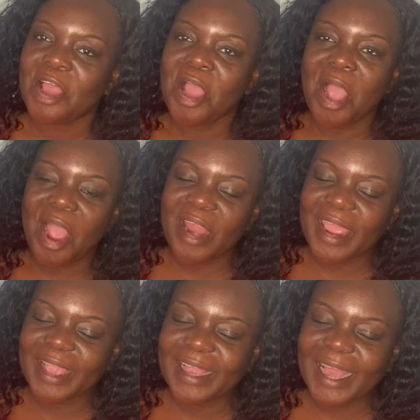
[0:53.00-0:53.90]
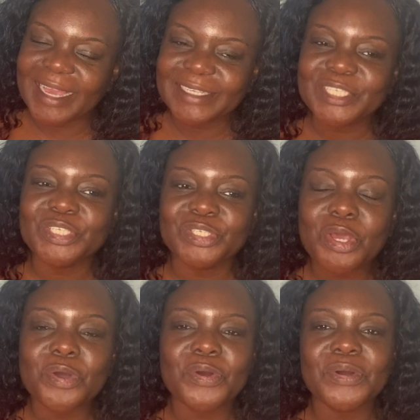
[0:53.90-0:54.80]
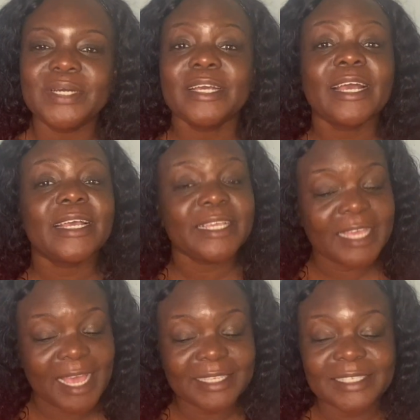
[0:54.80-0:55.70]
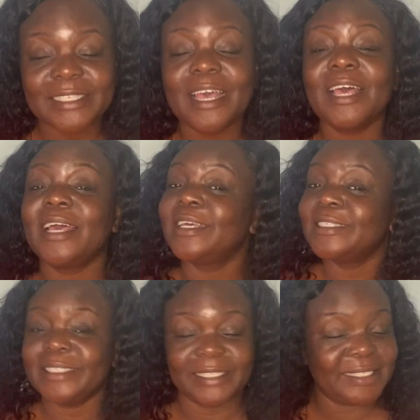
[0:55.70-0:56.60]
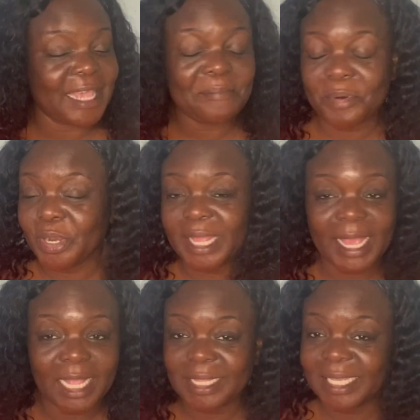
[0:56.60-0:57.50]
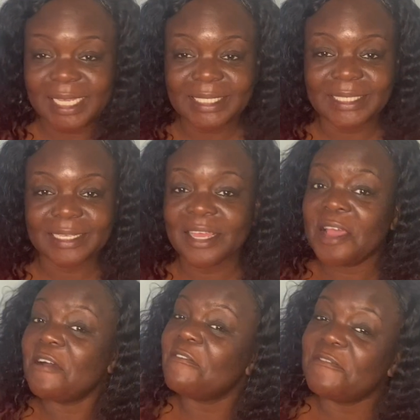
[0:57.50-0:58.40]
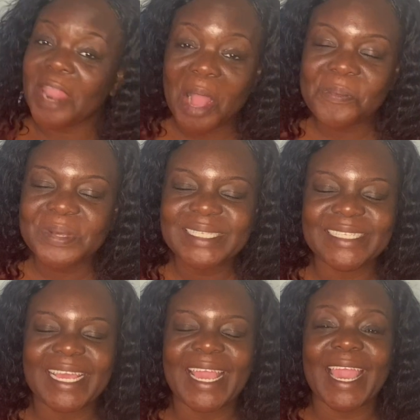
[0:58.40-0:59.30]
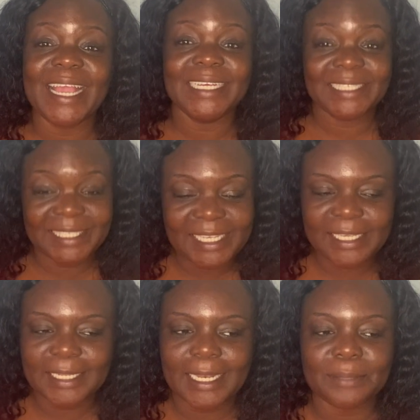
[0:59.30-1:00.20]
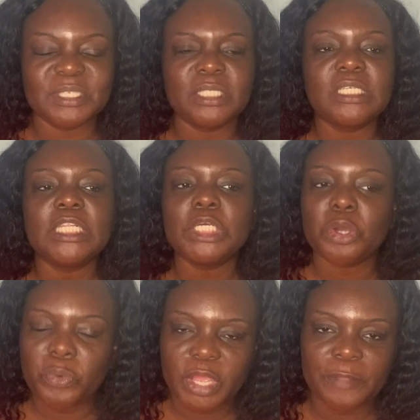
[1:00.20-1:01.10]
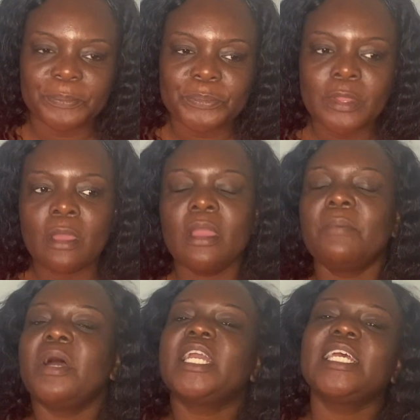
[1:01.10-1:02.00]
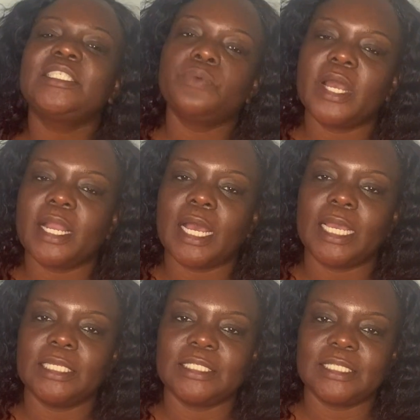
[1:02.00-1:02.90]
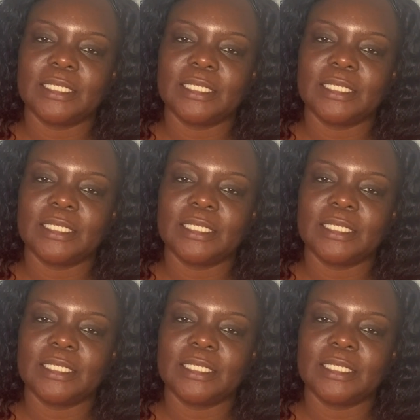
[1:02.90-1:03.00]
Alright guys, so yes, December the 18th, Vlogmas day 18, and I'm still going. But guess what guys,